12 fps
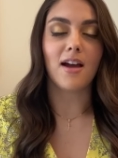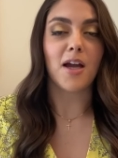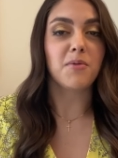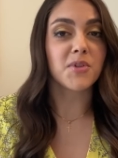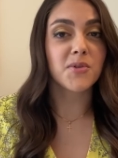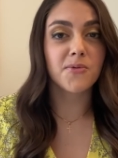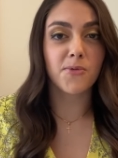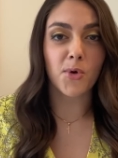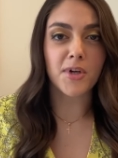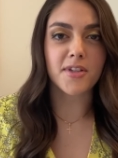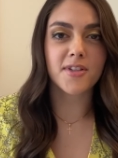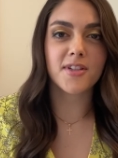I was
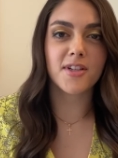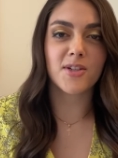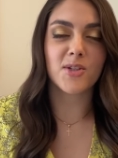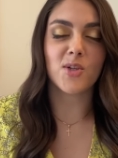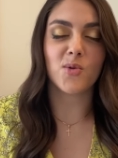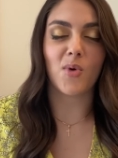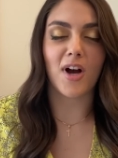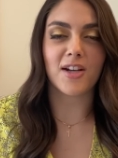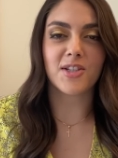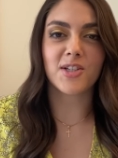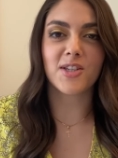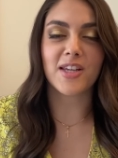forced to
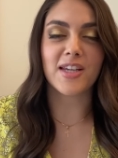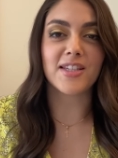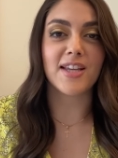watch the